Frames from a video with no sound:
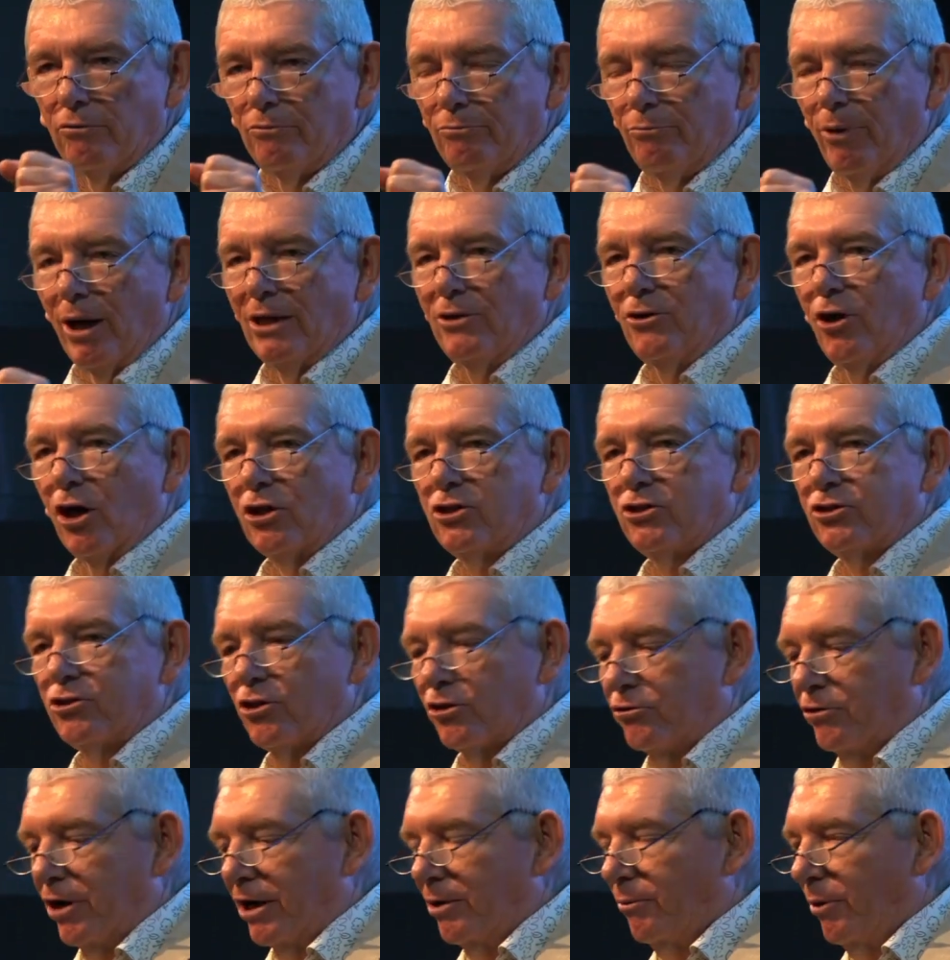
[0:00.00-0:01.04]
Well, not
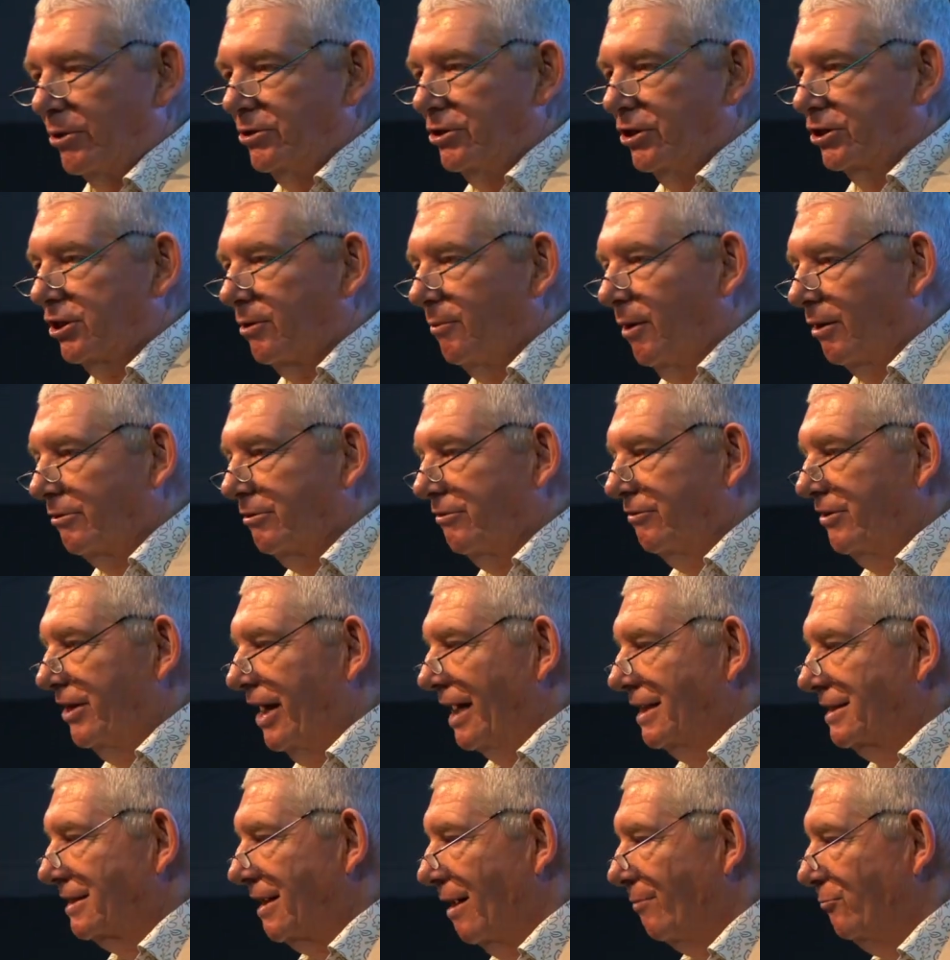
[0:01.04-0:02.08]
so great when you come out of the
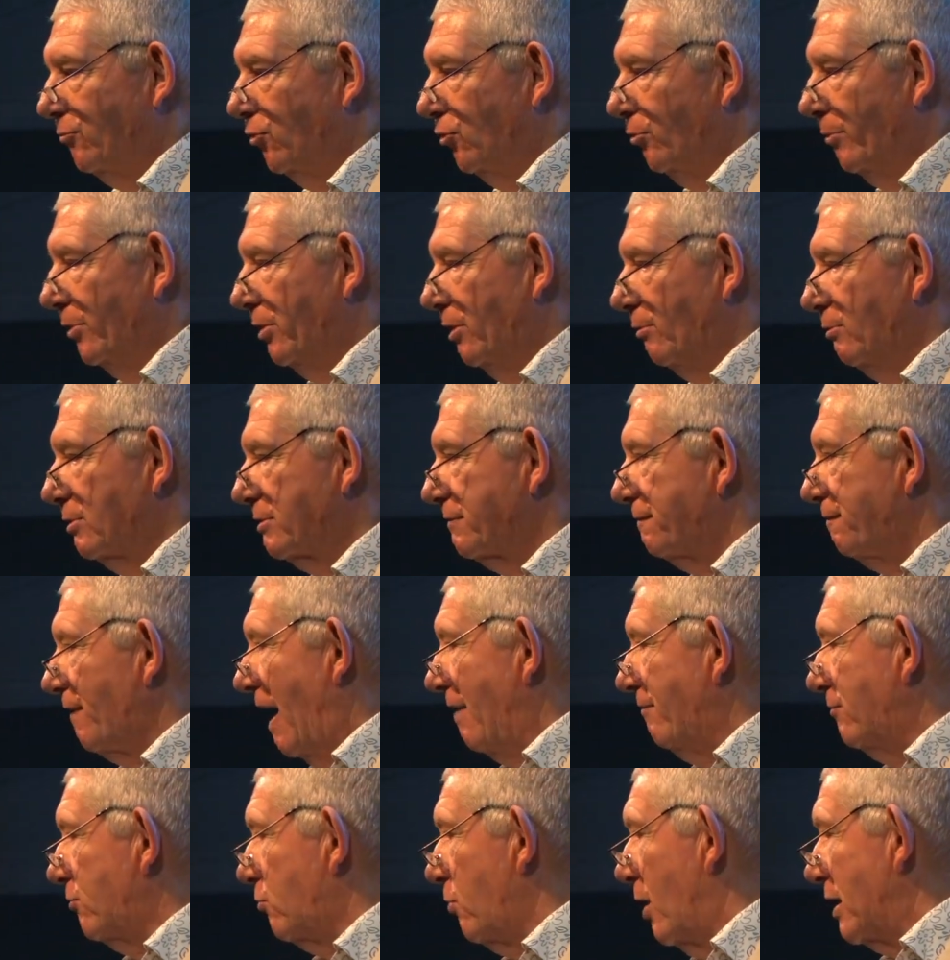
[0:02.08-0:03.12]
exam room and there was
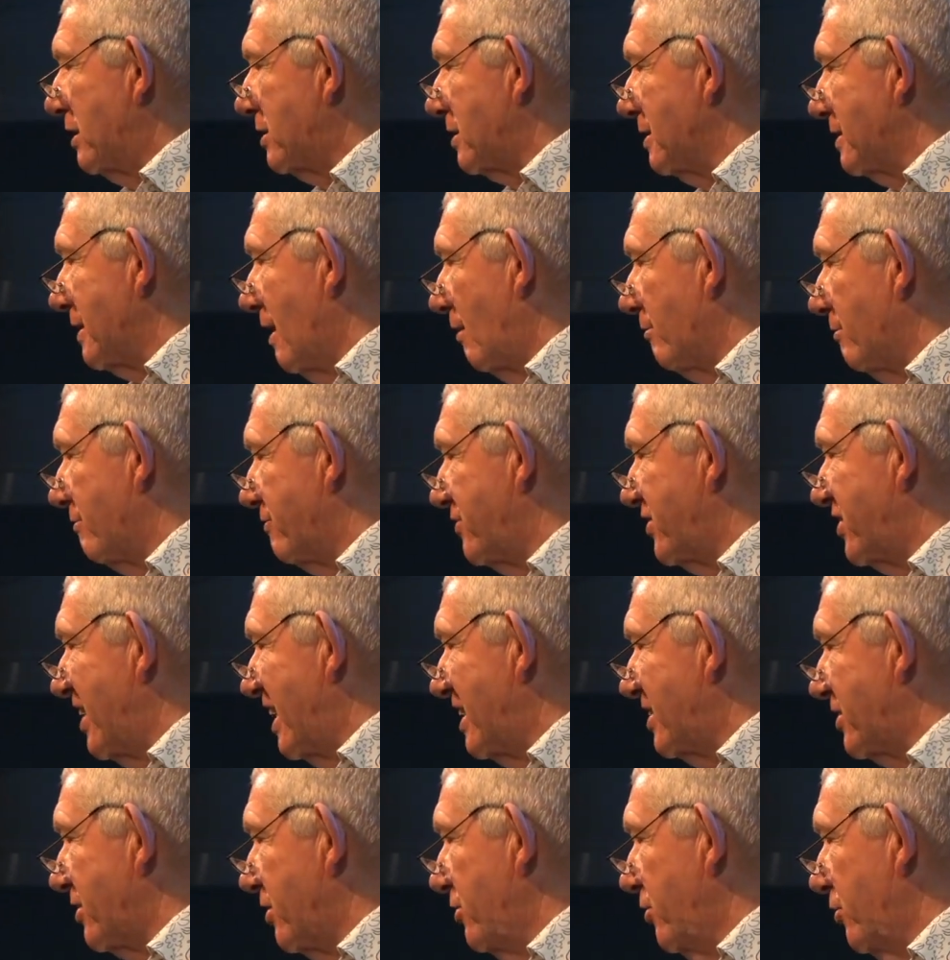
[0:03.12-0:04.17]
5 questions out of
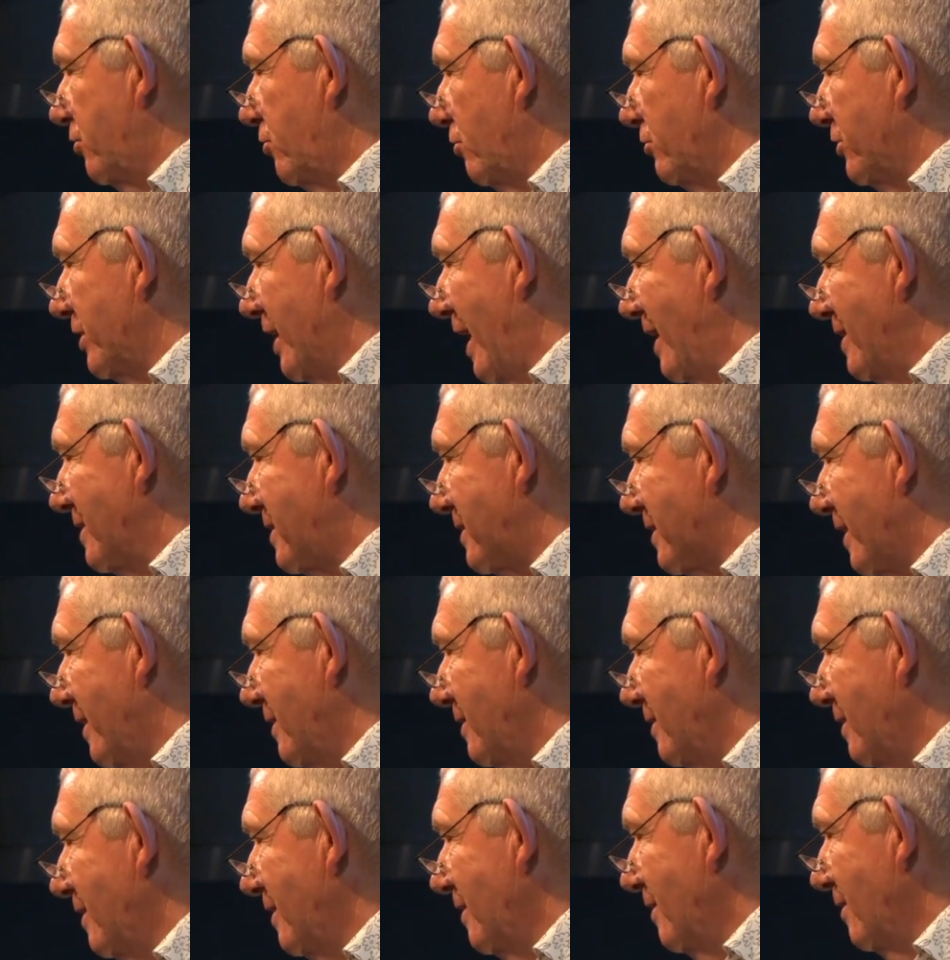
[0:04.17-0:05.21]
6 that you couldn't answer.